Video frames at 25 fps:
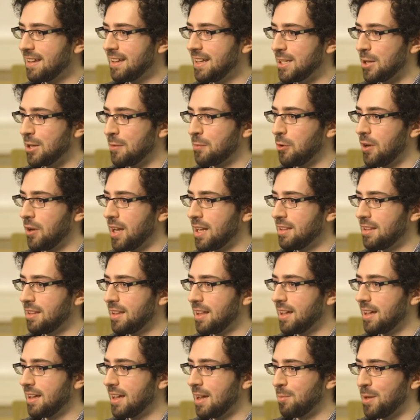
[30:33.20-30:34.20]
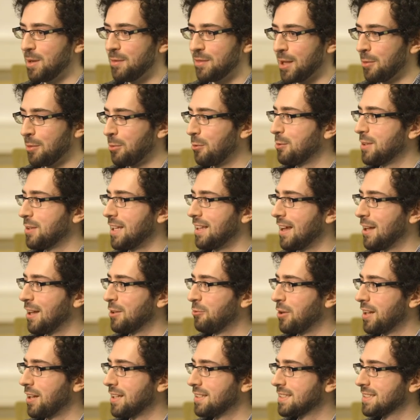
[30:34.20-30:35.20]
you know, if you're in the, I believe, like
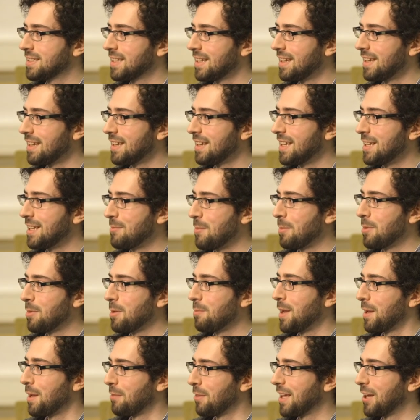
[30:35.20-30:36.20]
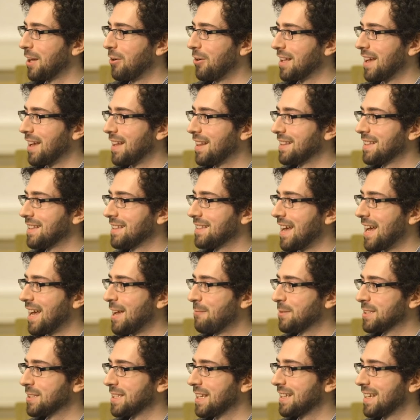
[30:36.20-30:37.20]
1300s, you know, maybe the big thing going on at the
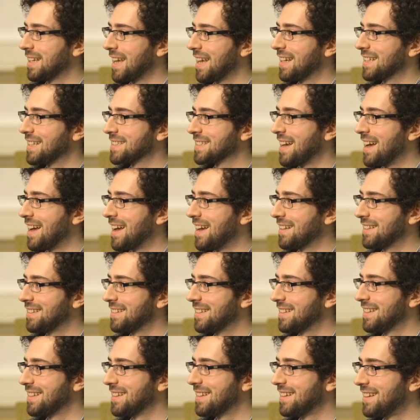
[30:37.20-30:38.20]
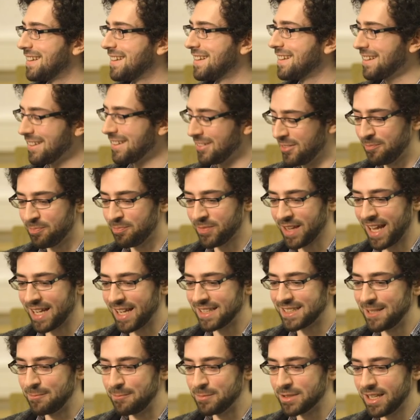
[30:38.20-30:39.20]
time is like Genghis Khan. Yeah, yeah. And
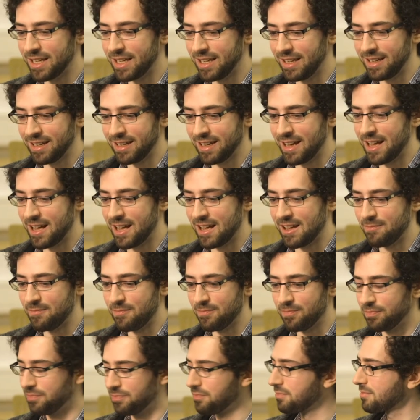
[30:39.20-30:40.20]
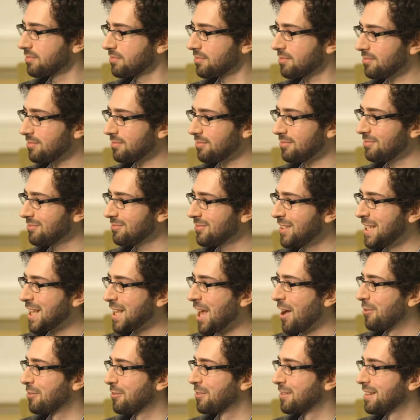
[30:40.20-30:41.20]
it seems like, um, you
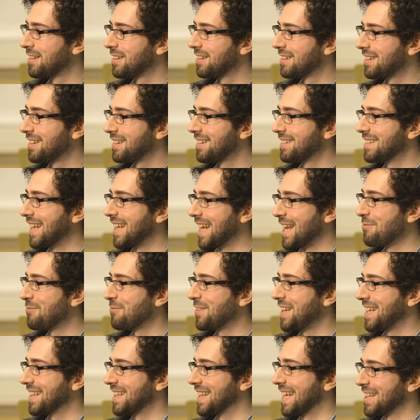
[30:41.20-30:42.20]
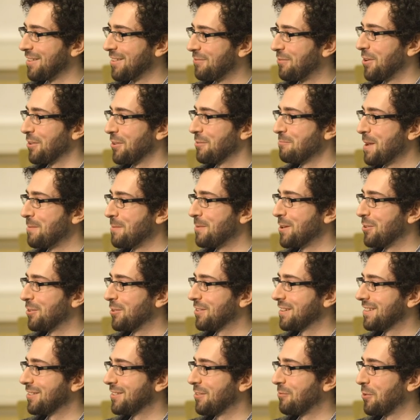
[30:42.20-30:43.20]
know, naively, like the fo- maybe your,
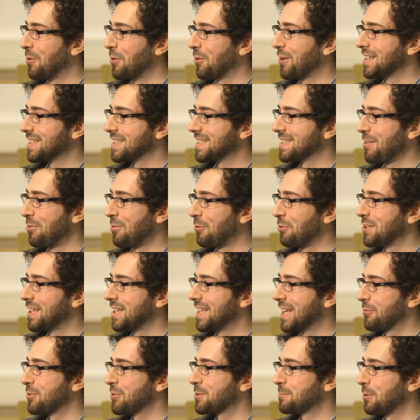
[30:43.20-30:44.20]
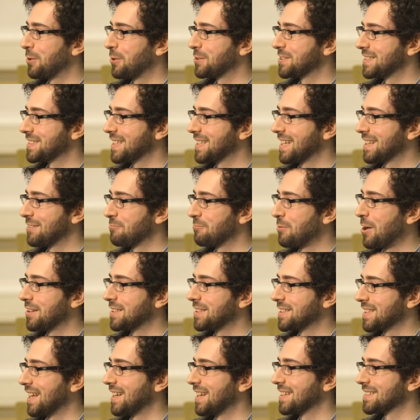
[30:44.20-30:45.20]
your focus as a 1300s person is like, wow,
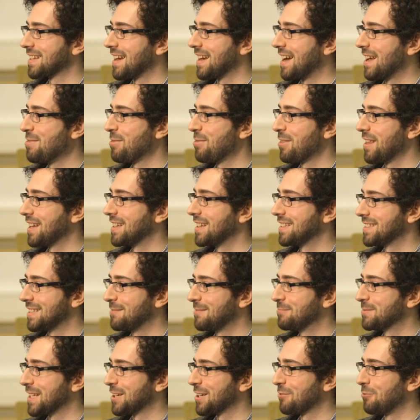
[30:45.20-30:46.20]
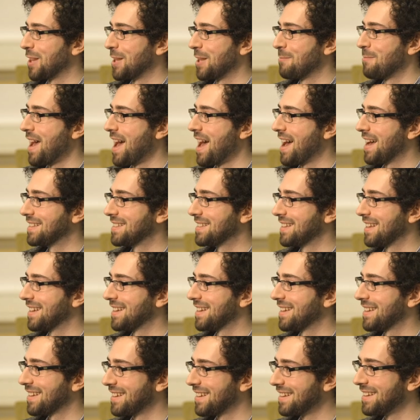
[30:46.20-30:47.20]
this Genghis Khan thing seems like really bad. Like,
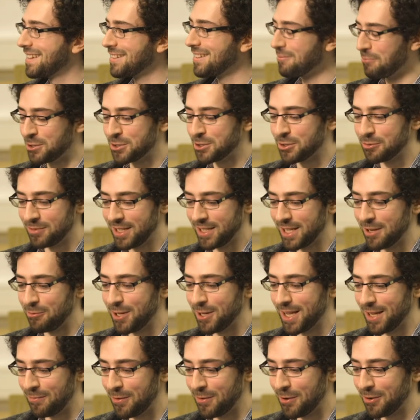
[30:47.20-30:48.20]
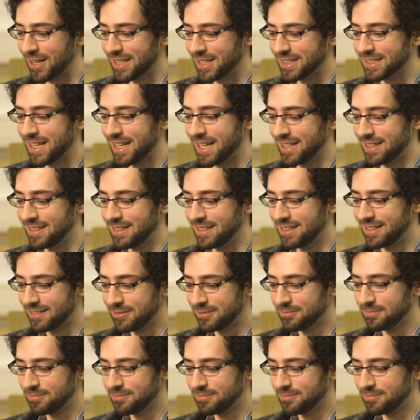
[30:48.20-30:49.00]
yeah, exactly. We yeah. should, you know, really focus on,